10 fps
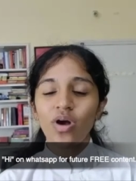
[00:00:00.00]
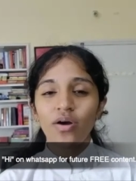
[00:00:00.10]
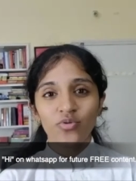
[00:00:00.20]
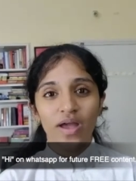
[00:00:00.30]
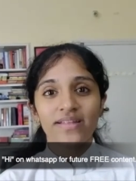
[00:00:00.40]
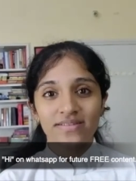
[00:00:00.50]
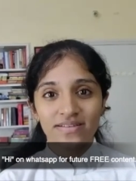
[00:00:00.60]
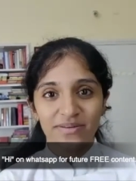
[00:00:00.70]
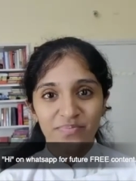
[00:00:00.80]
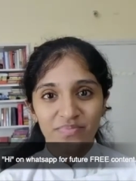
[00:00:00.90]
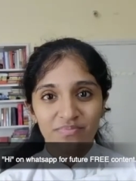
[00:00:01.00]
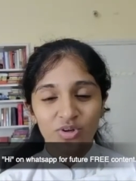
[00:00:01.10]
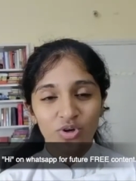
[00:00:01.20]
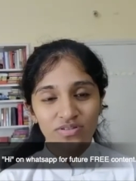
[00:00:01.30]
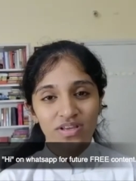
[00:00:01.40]
to answer them,
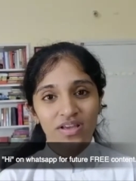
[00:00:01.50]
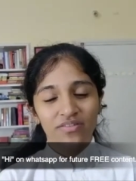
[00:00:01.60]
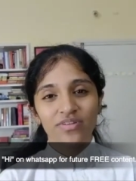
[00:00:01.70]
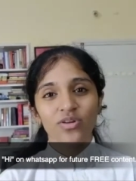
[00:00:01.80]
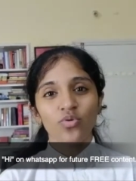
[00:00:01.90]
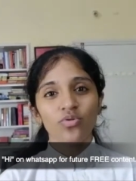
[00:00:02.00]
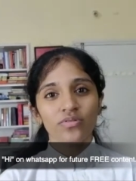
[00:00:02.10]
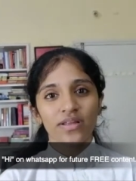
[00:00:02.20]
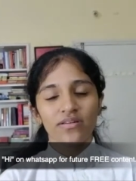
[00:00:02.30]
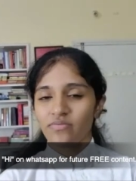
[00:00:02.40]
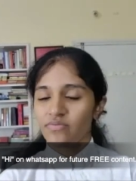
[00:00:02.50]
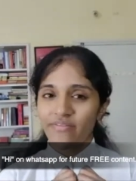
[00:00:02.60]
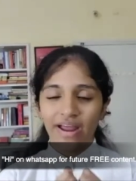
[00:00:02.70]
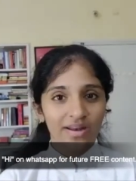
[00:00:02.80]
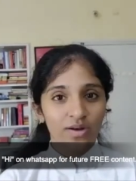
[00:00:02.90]
because we know that we have
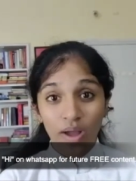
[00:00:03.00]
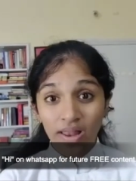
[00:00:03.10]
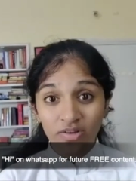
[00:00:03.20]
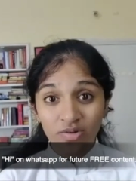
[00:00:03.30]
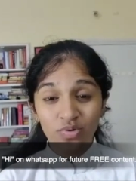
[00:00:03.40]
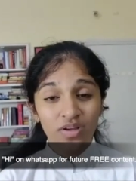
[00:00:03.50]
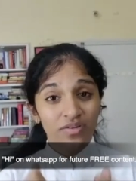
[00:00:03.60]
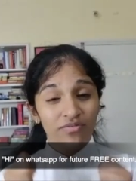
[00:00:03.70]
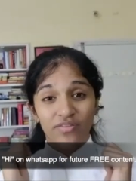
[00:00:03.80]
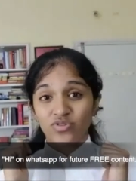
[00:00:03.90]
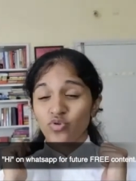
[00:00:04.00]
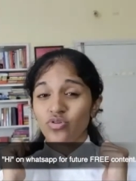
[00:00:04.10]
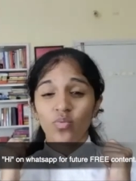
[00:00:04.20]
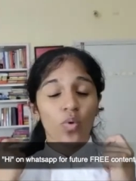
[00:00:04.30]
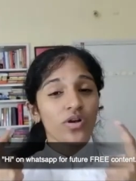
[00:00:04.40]
added value, we have showed
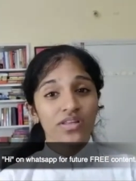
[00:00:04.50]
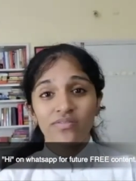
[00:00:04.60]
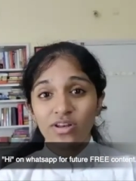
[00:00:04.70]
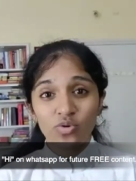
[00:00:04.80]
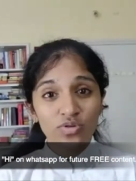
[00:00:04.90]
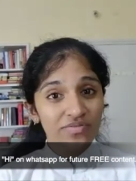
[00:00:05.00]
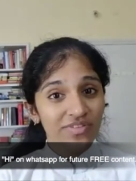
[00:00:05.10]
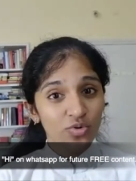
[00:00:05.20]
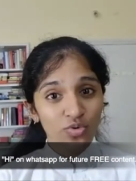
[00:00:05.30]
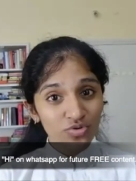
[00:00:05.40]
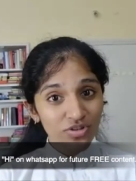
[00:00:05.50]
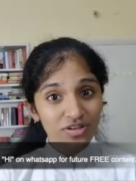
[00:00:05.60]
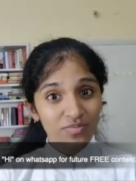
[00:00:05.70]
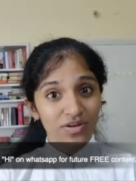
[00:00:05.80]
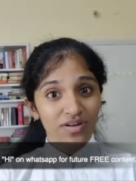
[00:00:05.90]
them what they will lose if they don't do the
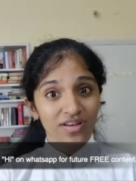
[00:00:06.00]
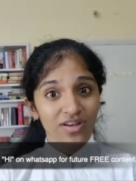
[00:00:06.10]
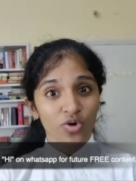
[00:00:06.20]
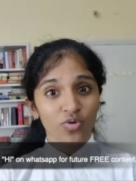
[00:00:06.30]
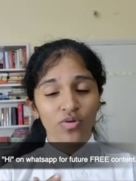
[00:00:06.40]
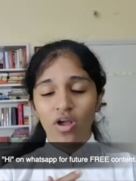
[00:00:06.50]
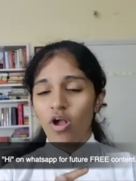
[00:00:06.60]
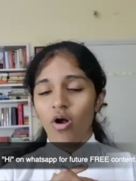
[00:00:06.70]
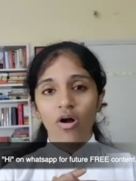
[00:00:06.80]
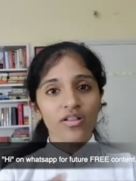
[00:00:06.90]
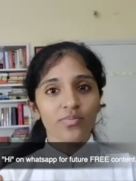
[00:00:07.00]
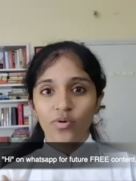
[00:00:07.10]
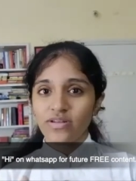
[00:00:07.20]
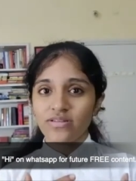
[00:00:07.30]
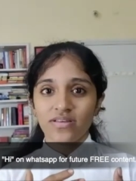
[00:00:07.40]
treatment right now. All the
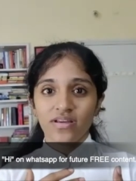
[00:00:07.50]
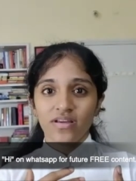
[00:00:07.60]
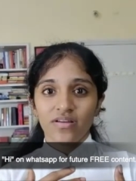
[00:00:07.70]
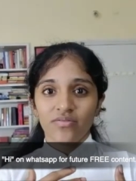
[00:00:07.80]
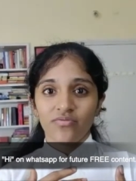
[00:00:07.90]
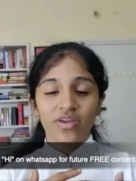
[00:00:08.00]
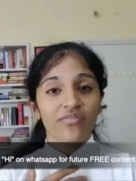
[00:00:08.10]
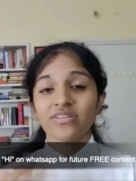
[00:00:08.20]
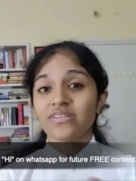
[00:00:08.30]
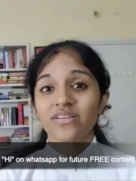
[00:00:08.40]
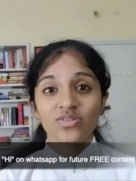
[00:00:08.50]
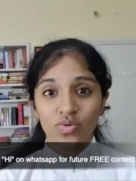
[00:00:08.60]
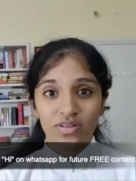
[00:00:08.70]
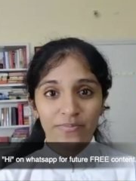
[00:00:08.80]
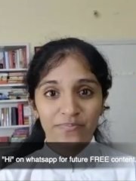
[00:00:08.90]
points we have discussed
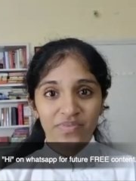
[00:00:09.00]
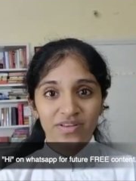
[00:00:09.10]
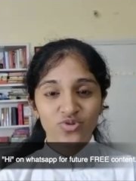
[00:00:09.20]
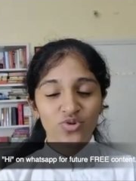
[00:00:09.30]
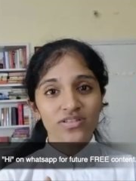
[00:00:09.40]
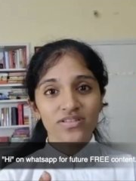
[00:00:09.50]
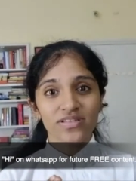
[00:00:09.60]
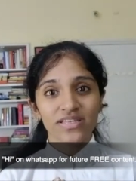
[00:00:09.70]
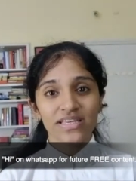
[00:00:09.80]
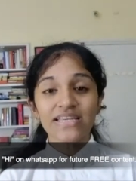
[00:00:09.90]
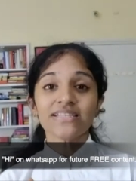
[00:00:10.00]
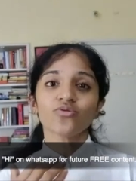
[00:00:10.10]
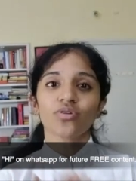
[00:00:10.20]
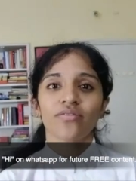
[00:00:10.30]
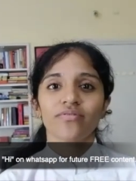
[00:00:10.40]
with them. So it's easy
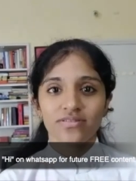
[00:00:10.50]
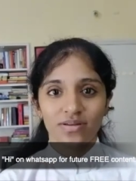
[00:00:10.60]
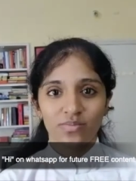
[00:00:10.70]
to convince them.